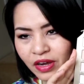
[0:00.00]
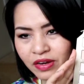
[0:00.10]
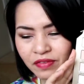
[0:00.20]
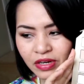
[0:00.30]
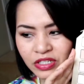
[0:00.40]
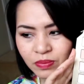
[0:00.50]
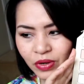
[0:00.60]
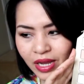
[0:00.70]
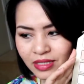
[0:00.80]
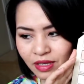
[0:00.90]
very, very
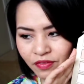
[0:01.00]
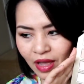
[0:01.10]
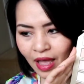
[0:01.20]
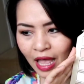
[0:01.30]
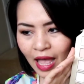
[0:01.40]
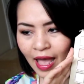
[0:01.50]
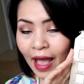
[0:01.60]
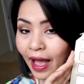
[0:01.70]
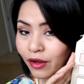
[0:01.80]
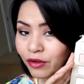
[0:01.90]
surprised of
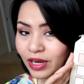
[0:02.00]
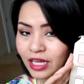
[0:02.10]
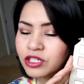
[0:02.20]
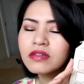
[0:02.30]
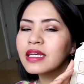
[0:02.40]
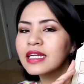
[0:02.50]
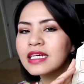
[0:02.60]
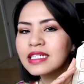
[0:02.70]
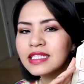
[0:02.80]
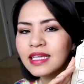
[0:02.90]
how natural it
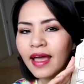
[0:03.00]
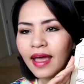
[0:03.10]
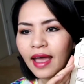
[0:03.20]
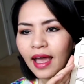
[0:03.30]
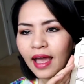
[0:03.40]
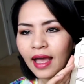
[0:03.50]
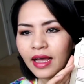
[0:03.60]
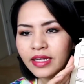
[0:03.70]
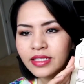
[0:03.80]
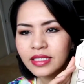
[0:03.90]
is.
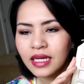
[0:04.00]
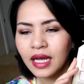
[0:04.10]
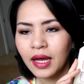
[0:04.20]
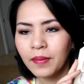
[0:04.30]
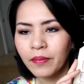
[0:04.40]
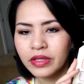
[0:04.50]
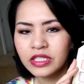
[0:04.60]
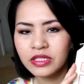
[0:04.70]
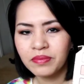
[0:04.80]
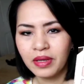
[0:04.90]
And
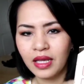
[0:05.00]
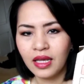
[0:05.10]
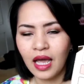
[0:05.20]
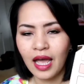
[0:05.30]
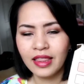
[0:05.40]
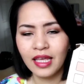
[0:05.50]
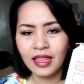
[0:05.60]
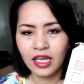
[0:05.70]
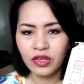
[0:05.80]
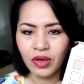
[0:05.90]
to me, I
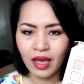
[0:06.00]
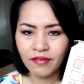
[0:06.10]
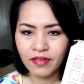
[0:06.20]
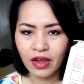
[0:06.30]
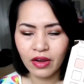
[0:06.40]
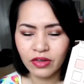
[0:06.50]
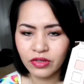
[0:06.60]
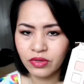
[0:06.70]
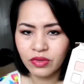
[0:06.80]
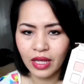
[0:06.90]
think that you can't
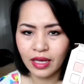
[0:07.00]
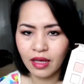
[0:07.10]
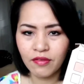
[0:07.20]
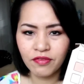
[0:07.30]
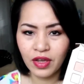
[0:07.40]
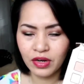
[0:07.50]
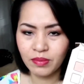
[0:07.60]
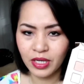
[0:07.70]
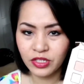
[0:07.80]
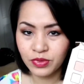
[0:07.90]
do like
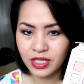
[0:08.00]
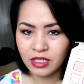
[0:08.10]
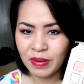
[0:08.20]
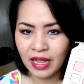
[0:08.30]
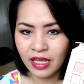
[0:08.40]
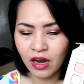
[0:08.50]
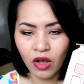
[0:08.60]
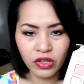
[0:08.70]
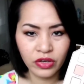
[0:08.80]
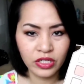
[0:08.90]
very much with this palette.
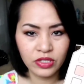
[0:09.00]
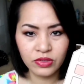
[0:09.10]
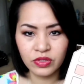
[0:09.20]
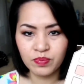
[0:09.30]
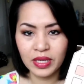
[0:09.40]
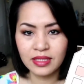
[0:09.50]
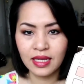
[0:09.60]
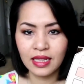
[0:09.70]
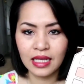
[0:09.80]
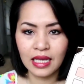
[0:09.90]
All you can do is
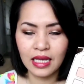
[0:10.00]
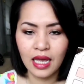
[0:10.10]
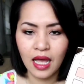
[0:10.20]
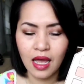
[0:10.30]
basically